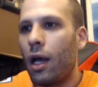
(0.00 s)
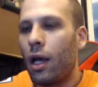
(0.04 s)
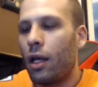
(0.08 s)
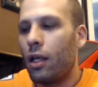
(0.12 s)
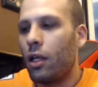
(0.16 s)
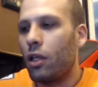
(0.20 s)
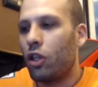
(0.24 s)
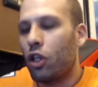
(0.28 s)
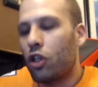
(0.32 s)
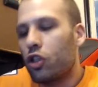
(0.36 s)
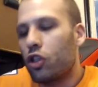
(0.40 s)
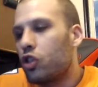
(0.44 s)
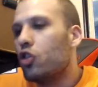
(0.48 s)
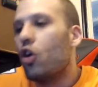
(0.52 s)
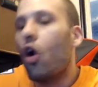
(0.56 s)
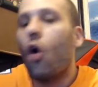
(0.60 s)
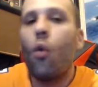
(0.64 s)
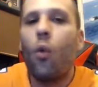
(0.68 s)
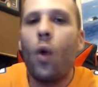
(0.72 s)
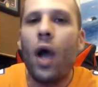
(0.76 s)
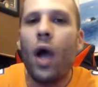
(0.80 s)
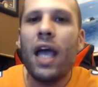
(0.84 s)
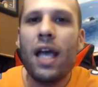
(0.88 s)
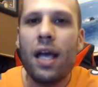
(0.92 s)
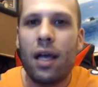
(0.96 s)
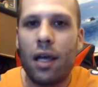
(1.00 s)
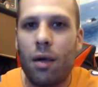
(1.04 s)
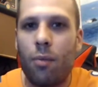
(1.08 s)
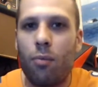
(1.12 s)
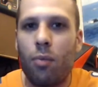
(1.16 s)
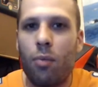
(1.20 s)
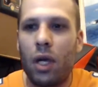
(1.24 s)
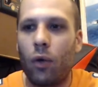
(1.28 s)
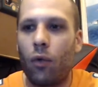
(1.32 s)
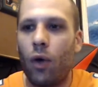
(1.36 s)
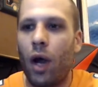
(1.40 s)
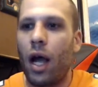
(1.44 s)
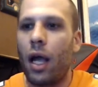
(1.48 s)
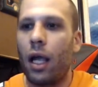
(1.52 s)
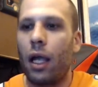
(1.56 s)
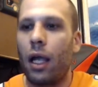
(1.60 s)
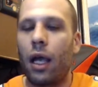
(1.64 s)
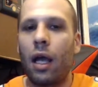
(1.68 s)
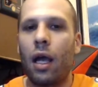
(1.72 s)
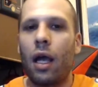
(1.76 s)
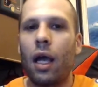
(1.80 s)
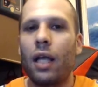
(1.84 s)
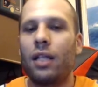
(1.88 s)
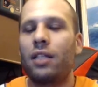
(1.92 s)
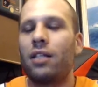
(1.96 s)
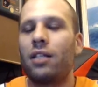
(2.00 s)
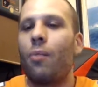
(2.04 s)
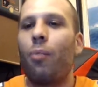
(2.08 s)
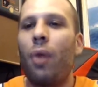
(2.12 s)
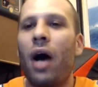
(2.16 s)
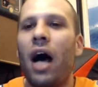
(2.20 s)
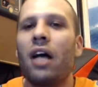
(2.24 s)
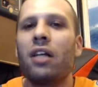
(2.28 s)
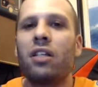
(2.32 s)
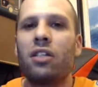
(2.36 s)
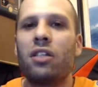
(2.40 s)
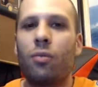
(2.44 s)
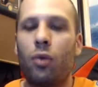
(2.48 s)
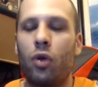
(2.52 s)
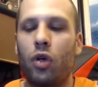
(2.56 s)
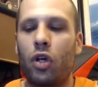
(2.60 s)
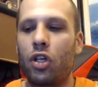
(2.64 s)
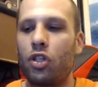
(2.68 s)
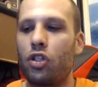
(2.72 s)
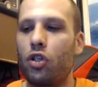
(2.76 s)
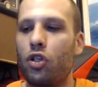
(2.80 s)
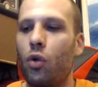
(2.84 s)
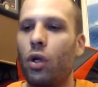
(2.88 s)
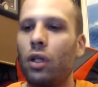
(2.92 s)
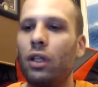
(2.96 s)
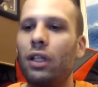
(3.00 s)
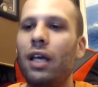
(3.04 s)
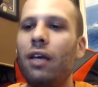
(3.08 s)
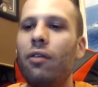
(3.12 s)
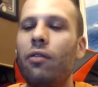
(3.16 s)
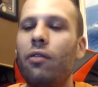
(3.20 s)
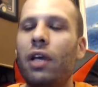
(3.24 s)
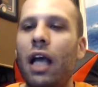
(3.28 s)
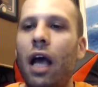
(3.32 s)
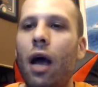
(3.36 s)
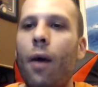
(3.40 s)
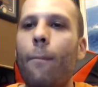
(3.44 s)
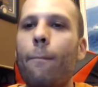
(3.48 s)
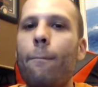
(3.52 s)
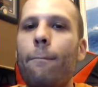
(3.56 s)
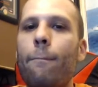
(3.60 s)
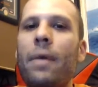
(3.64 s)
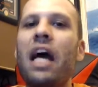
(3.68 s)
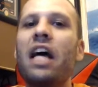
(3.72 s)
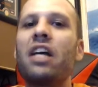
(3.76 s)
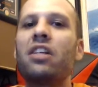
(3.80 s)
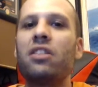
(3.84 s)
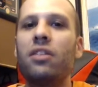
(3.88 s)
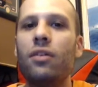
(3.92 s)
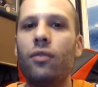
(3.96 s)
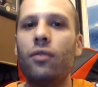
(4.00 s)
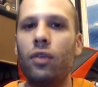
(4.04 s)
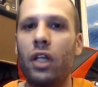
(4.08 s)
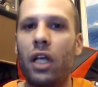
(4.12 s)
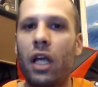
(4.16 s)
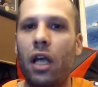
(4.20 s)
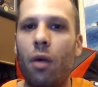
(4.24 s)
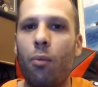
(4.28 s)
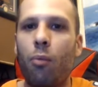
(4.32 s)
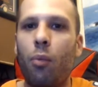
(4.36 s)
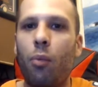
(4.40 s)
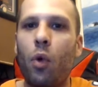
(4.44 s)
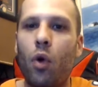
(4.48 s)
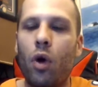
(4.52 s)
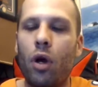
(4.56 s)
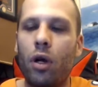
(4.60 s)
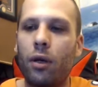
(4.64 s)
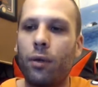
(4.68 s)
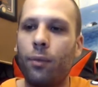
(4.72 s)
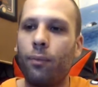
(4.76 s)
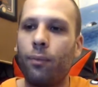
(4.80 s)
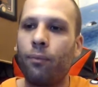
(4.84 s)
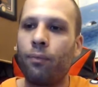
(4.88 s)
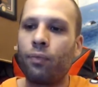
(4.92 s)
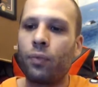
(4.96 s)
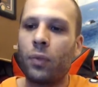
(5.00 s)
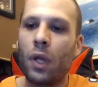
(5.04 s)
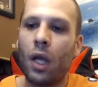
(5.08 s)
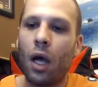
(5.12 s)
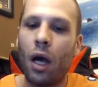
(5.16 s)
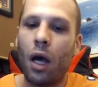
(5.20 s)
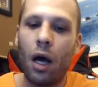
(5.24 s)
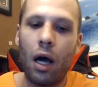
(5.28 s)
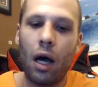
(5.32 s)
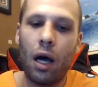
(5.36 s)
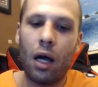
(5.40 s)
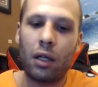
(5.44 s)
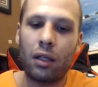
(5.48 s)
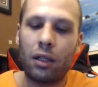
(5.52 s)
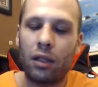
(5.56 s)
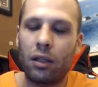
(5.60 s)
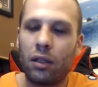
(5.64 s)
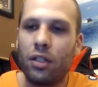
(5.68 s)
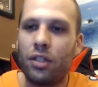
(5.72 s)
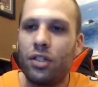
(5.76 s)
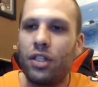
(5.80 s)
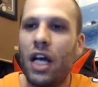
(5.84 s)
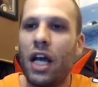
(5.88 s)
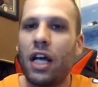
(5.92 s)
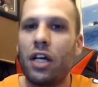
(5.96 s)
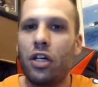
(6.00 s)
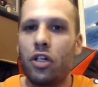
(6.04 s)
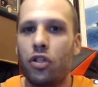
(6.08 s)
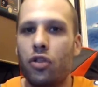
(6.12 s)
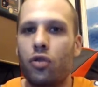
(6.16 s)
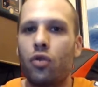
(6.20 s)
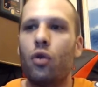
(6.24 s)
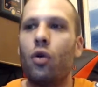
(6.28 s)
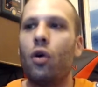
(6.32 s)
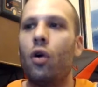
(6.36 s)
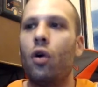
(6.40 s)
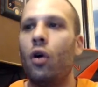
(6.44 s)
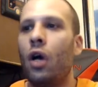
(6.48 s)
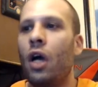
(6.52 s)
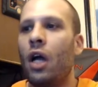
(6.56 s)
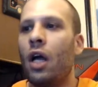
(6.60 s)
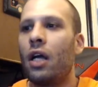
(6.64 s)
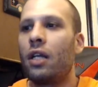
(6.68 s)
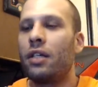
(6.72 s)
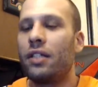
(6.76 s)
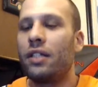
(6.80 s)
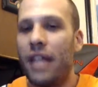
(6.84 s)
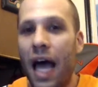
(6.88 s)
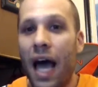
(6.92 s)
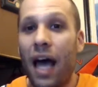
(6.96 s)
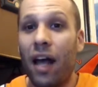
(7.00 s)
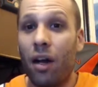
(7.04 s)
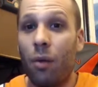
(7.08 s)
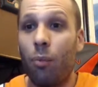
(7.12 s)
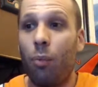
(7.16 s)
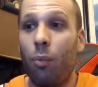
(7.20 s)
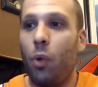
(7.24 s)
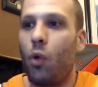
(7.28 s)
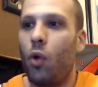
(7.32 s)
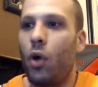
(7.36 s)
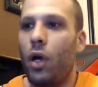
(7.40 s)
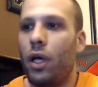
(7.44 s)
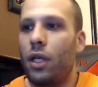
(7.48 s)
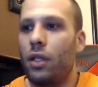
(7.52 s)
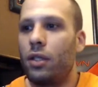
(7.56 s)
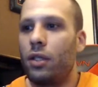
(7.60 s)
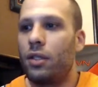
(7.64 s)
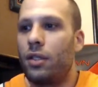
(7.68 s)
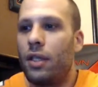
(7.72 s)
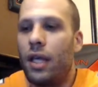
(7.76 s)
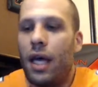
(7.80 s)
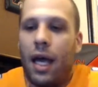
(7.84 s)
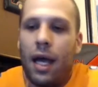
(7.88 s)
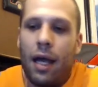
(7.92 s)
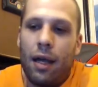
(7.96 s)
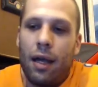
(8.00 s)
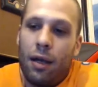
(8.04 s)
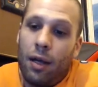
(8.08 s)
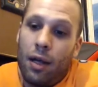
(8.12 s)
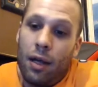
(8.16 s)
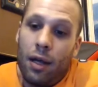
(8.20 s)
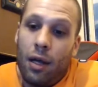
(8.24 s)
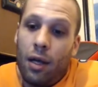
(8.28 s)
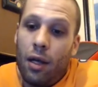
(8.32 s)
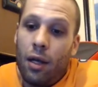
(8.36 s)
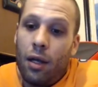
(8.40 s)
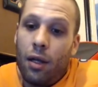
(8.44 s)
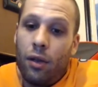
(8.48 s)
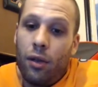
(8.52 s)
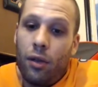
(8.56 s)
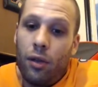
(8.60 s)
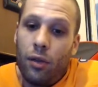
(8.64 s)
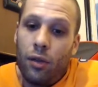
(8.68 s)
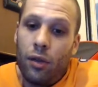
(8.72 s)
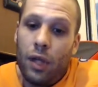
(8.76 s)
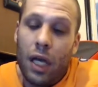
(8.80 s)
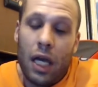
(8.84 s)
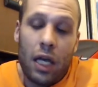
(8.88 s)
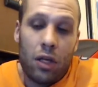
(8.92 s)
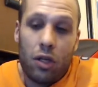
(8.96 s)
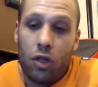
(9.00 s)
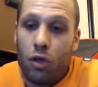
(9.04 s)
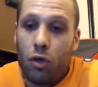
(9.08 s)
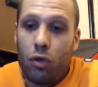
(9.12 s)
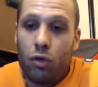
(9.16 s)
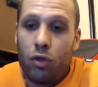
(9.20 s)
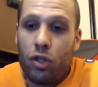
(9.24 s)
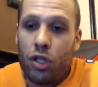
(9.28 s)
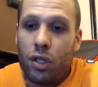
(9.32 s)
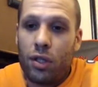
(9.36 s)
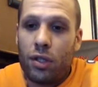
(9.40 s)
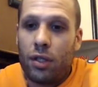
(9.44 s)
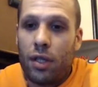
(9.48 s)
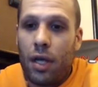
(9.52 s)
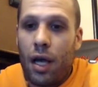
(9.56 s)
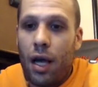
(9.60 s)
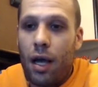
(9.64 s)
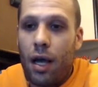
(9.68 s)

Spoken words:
there's no way it can be right. It's impossible, because you are leaving out massively important contextual data points that you just,